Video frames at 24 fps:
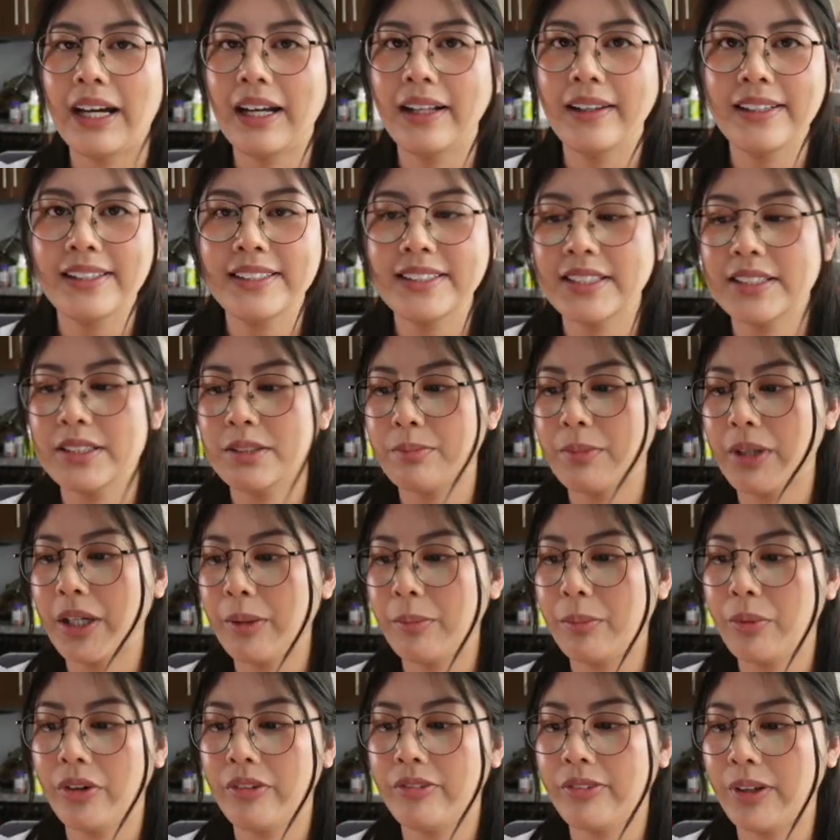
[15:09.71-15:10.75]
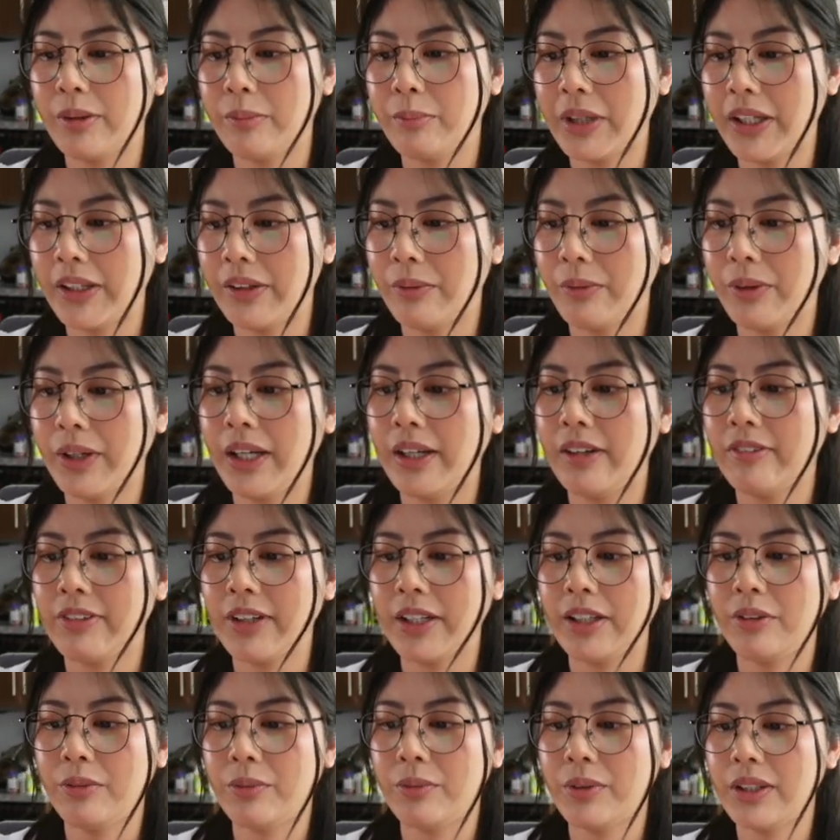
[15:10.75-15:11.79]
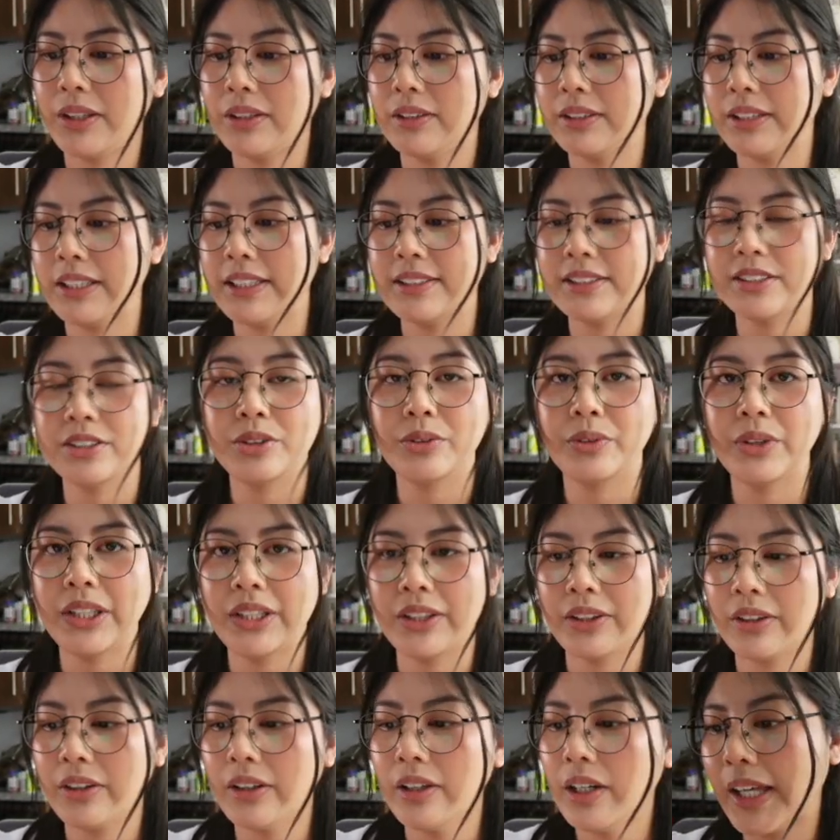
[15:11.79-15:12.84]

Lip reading: Alex is my boyfriend, by the way, if anyone is new here.